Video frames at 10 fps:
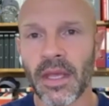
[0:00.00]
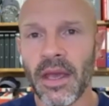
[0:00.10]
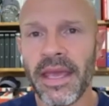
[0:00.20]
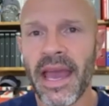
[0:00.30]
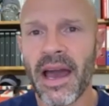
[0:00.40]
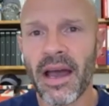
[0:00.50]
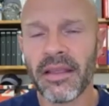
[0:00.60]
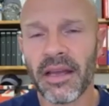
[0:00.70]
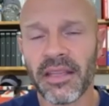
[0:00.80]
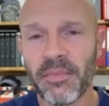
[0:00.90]
Yeah,
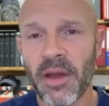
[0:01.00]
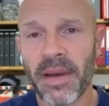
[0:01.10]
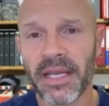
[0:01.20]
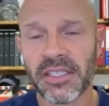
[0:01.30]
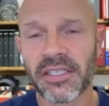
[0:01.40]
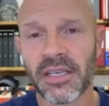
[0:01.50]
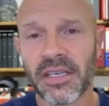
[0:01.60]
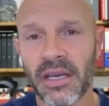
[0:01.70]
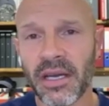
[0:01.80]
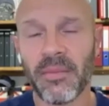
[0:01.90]
I did my badges.
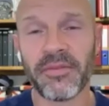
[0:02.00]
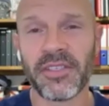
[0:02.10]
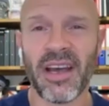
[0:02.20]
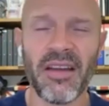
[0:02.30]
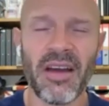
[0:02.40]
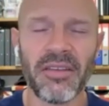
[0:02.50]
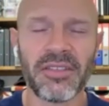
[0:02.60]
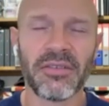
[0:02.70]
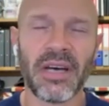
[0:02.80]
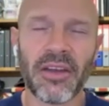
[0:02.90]
Obviously, I
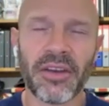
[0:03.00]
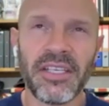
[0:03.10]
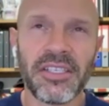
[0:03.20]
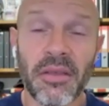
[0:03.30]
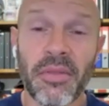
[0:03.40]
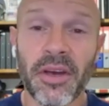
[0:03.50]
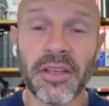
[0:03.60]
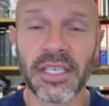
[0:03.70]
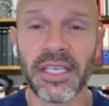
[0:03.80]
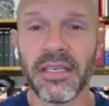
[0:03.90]
got injured at
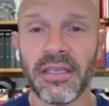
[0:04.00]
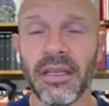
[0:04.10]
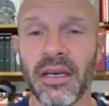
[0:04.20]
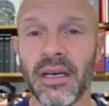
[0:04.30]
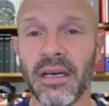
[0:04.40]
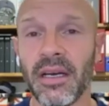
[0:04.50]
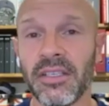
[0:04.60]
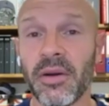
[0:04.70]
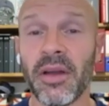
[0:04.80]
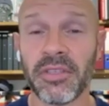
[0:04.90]
30,
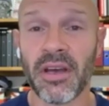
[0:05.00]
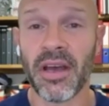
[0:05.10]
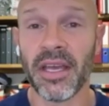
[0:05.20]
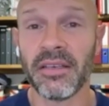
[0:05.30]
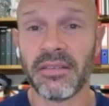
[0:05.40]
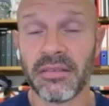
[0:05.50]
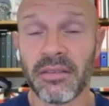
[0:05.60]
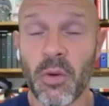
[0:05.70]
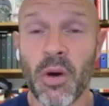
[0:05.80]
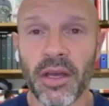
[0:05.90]
so I retired
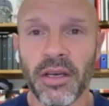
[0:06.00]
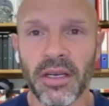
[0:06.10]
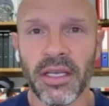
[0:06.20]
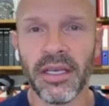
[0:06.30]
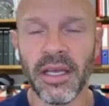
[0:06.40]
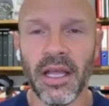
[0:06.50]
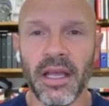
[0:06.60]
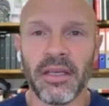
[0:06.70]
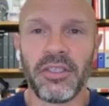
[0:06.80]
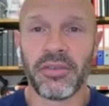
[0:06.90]
quite early.
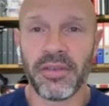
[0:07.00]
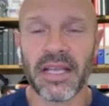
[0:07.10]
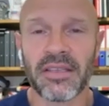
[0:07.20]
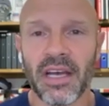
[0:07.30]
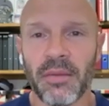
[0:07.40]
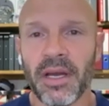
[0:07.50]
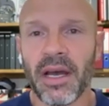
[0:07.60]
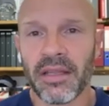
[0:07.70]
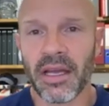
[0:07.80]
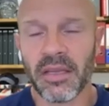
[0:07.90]
During that time, I
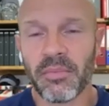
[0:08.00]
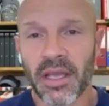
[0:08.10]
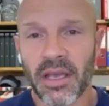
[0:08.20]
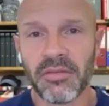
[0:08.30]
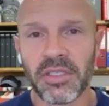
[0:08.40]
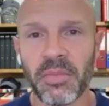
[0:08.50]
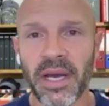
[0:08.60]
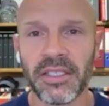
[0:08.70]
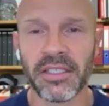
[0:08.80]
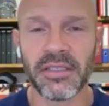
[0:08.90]
did my coaching
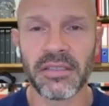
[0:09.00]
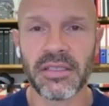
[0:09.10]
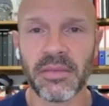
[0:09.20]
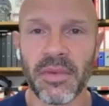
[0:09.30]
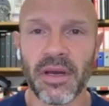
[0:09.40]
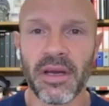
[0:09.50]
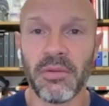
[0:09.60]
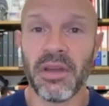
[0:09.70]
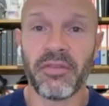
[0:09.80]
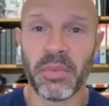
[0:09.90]
badges, did my
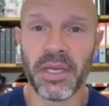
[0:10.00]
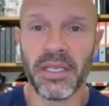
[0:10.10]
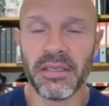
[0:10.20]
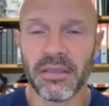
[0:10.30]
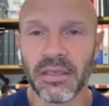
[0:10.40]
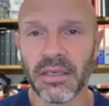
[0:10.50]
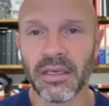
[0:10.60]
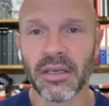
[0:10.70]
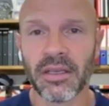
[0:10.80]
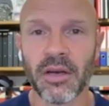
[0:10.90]
UEFA B
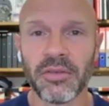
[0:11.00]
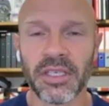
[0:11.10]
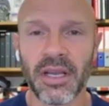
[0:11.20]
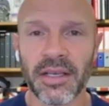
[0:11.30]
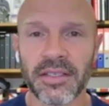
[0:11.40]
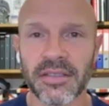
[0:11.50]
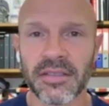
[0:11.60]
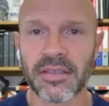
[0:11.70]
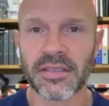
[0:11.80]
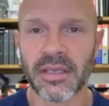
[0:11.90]
coaching
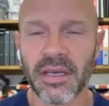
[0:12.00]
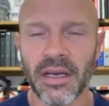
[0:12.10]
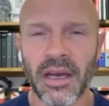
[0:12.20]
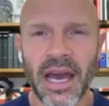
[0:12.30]
license, and